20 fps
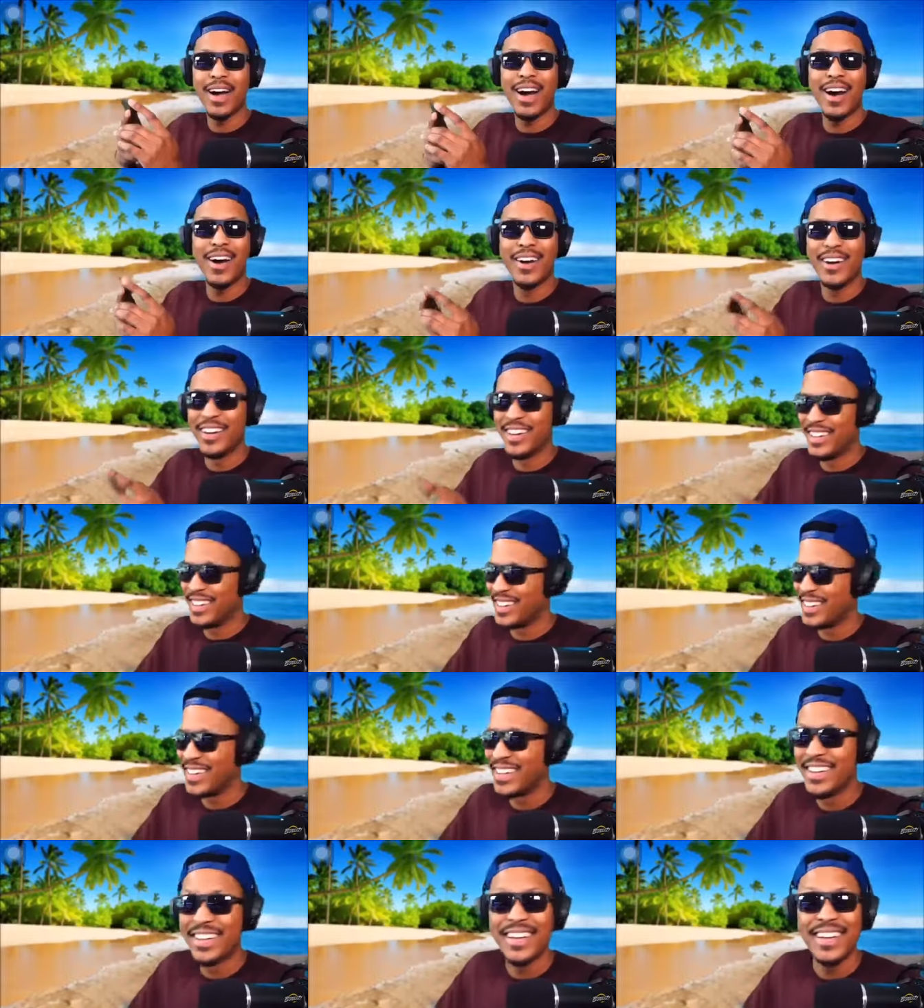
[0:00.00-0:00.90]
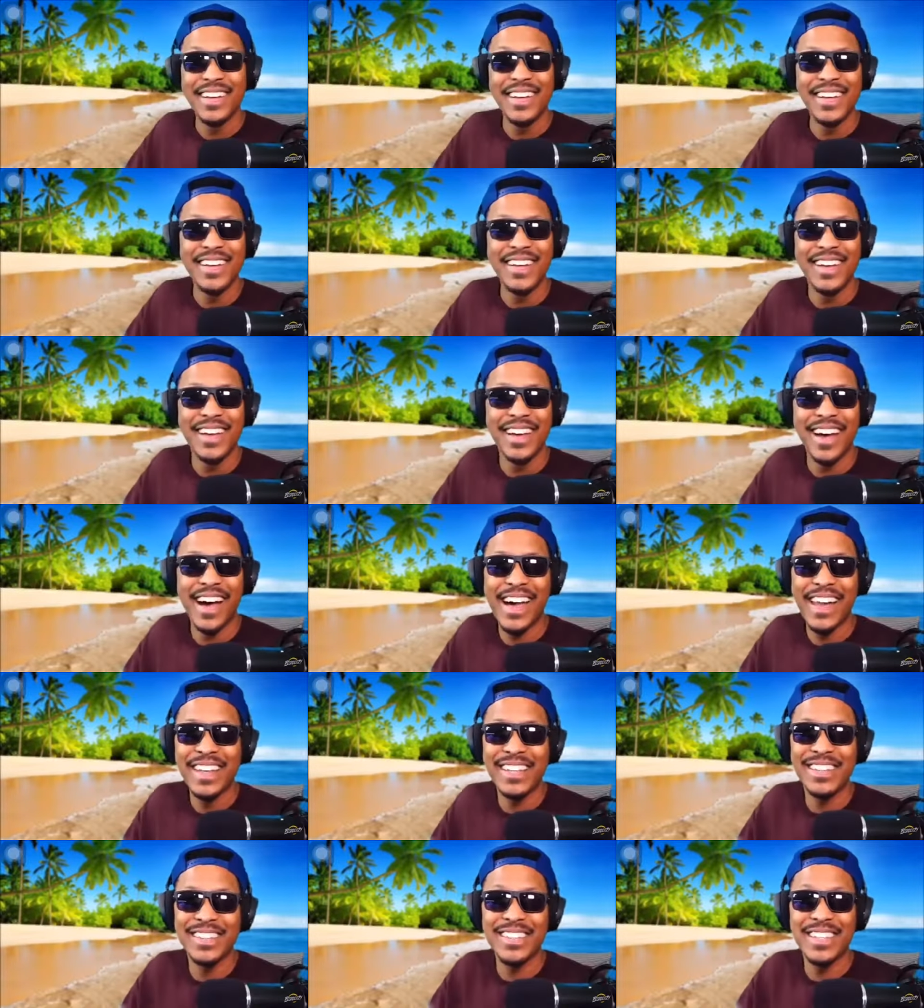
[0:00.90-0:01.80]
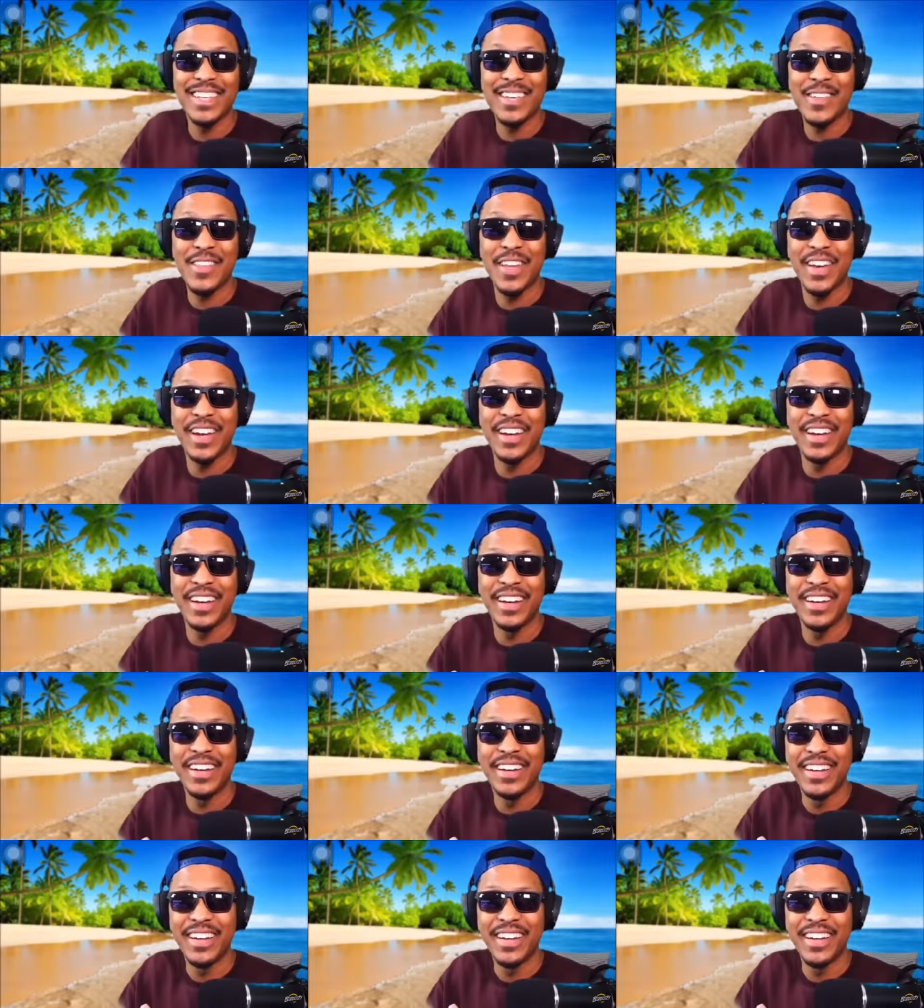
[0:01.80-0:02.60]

Oh. I didn't see you there.